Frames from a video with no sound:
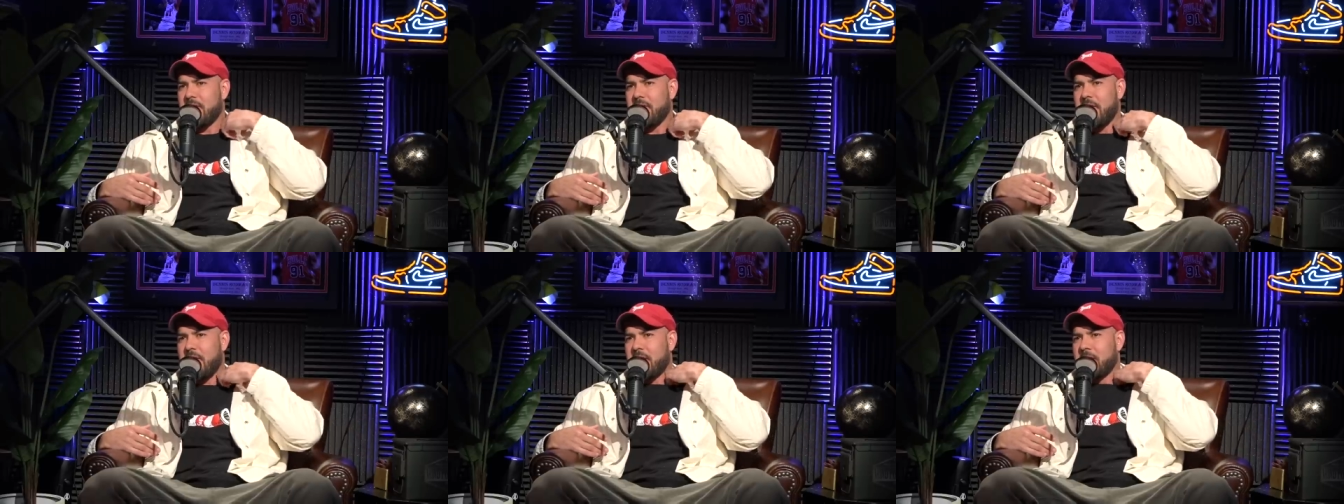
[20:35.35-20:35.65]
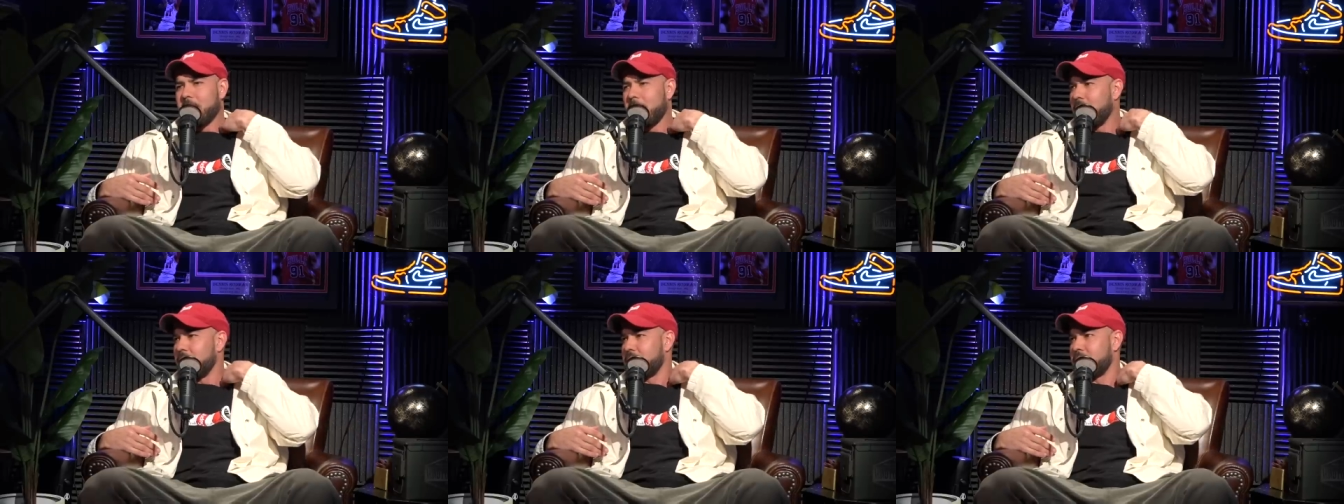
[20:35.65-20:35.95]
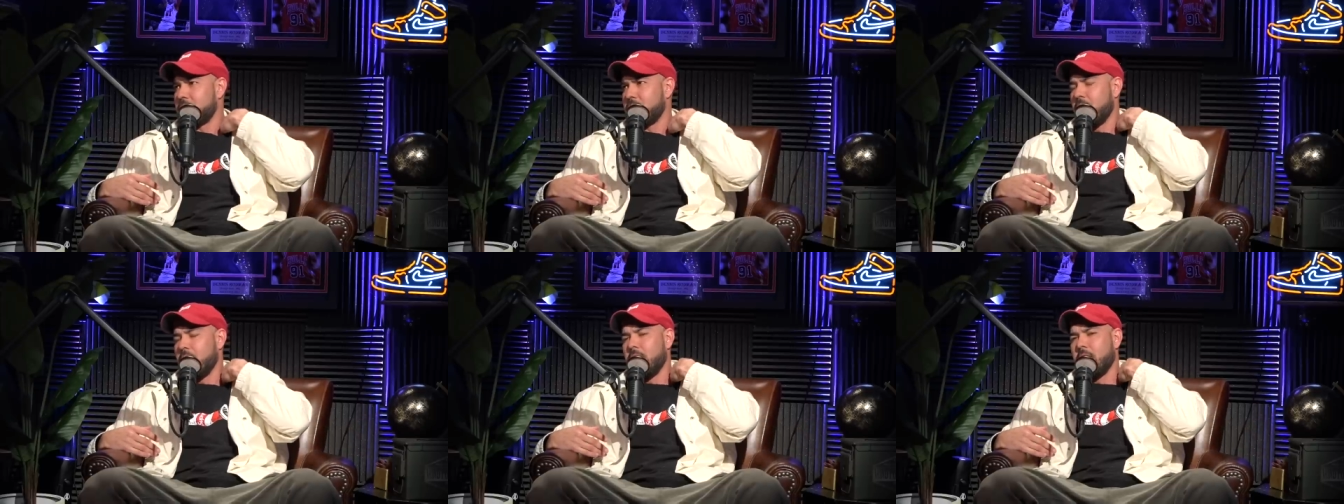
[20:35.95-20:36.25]
very much
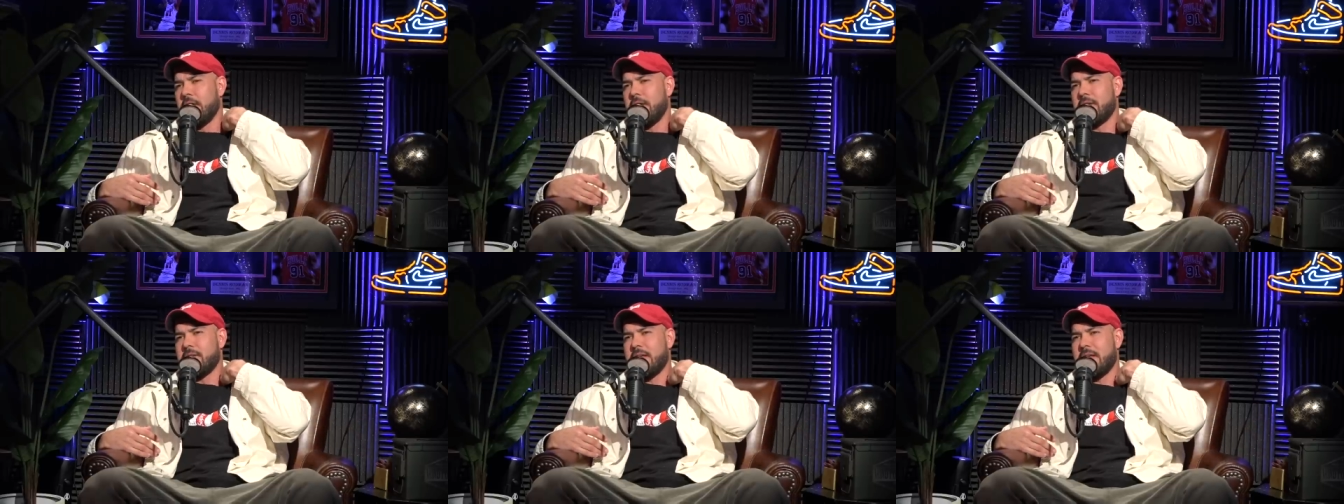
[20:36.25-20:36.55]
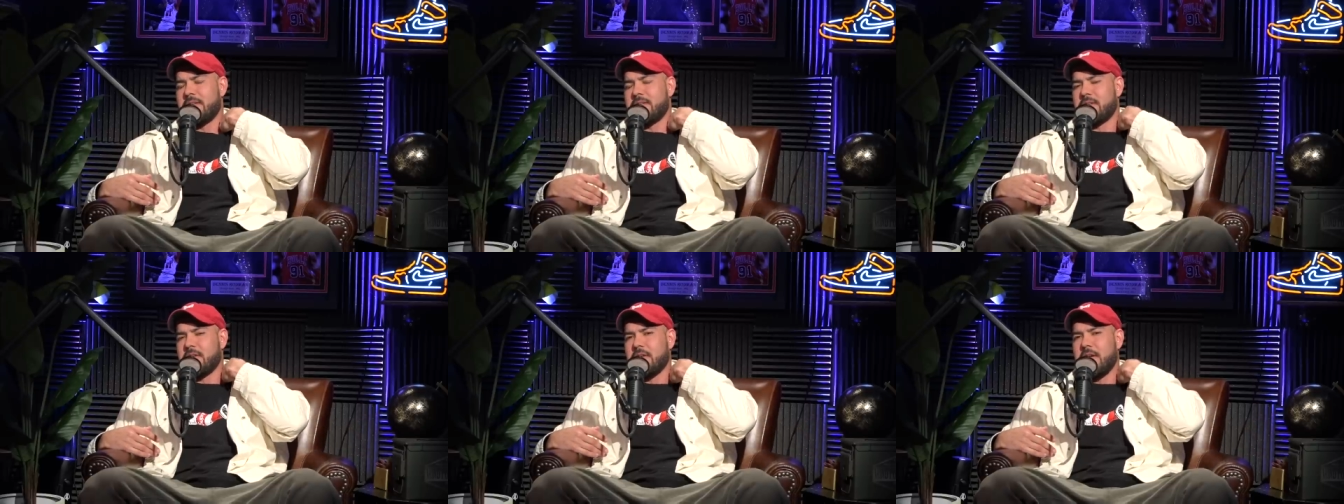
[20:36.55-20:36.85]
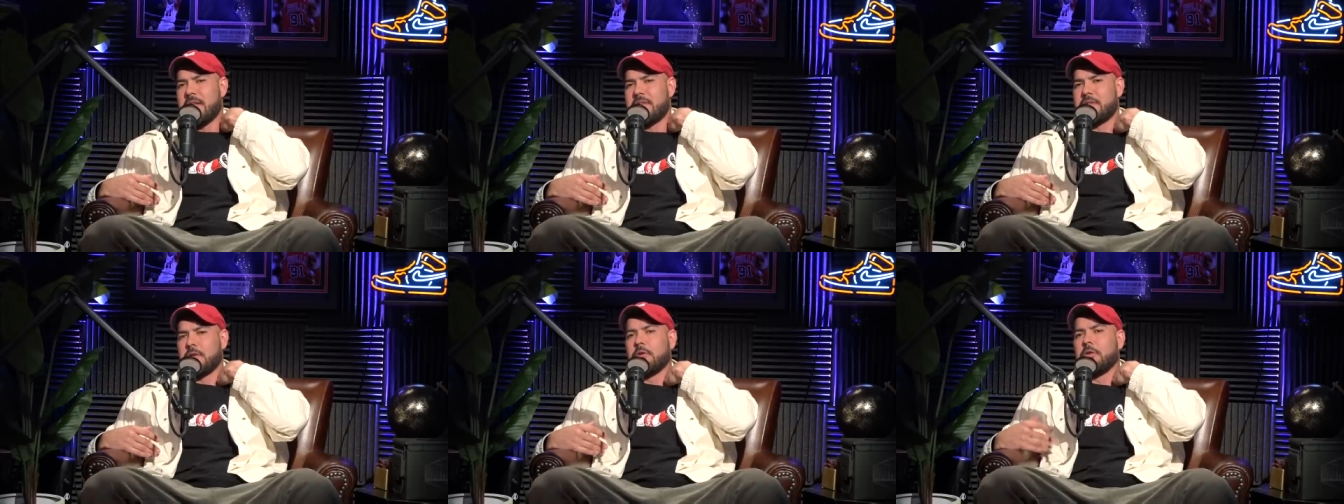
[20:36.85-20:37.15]
so. Yeah. And it's a,
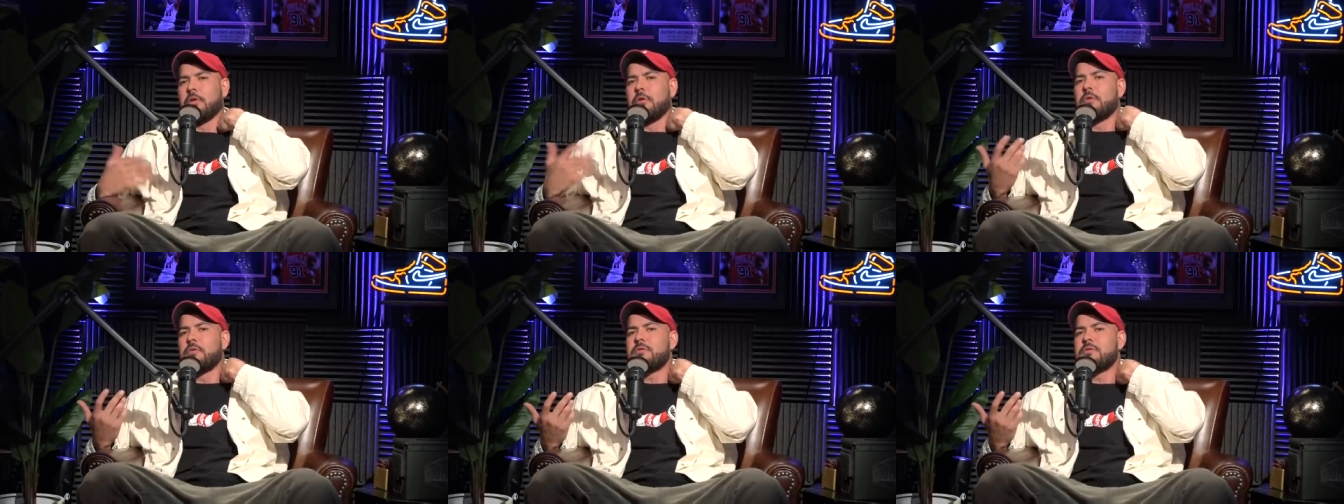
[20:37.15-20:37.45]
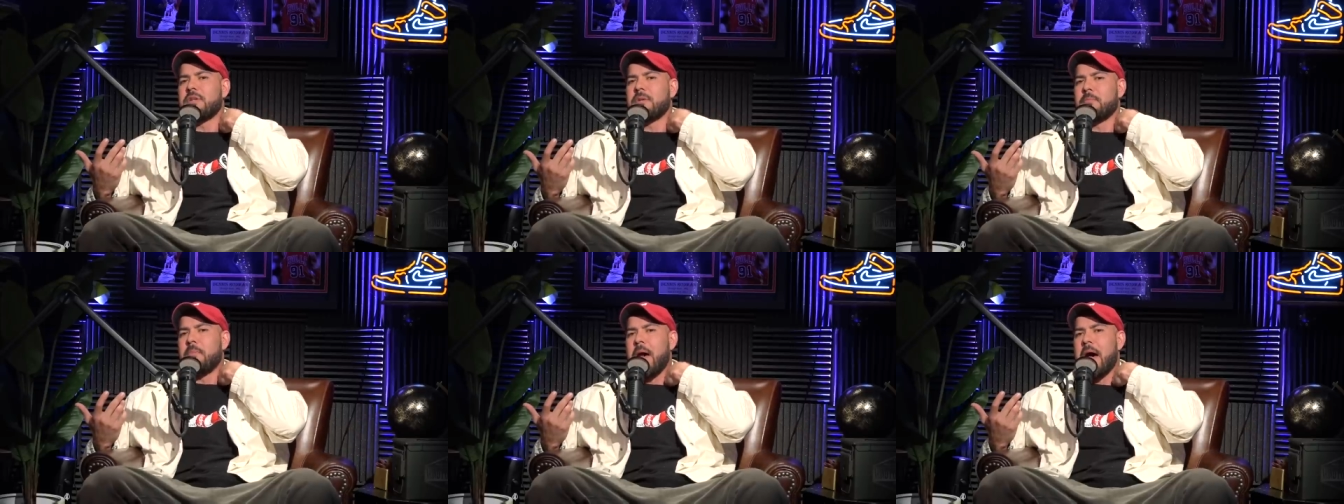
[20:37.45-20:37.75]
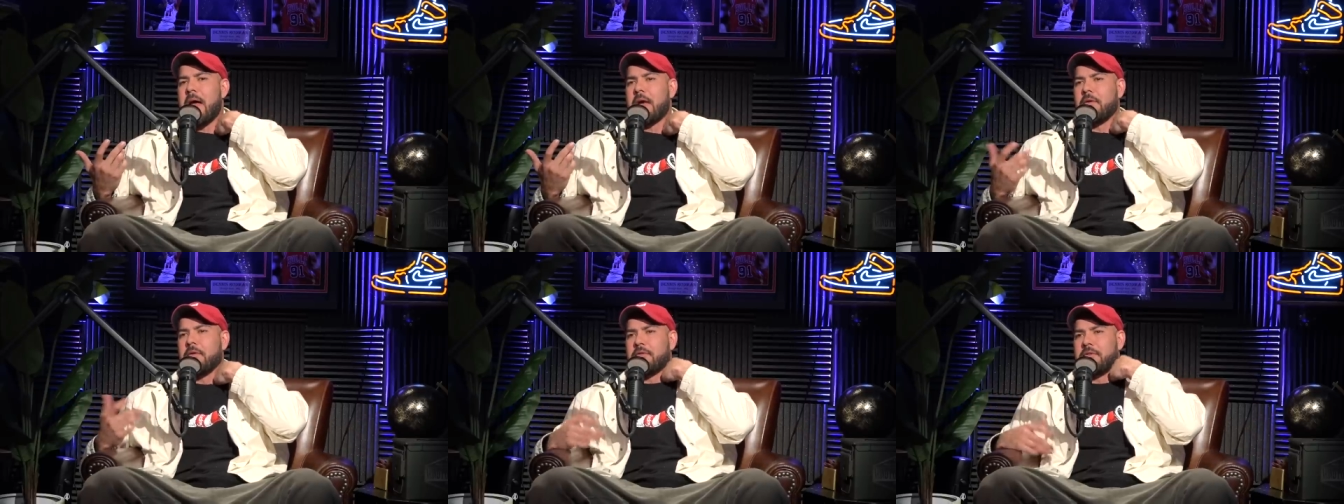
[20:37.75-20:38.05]
it's a losing
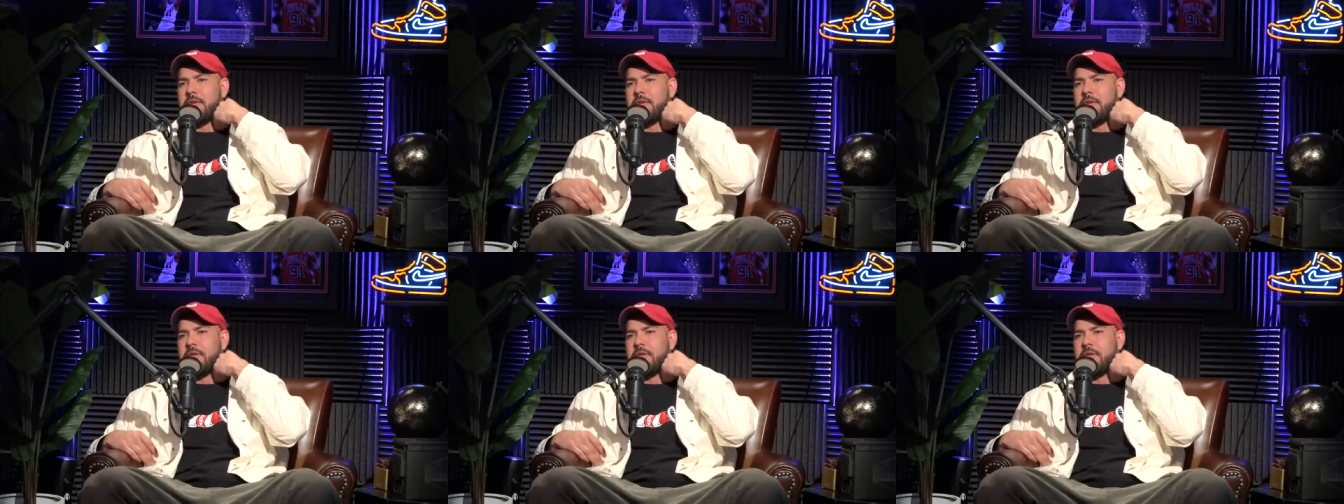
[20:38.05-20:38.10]
battle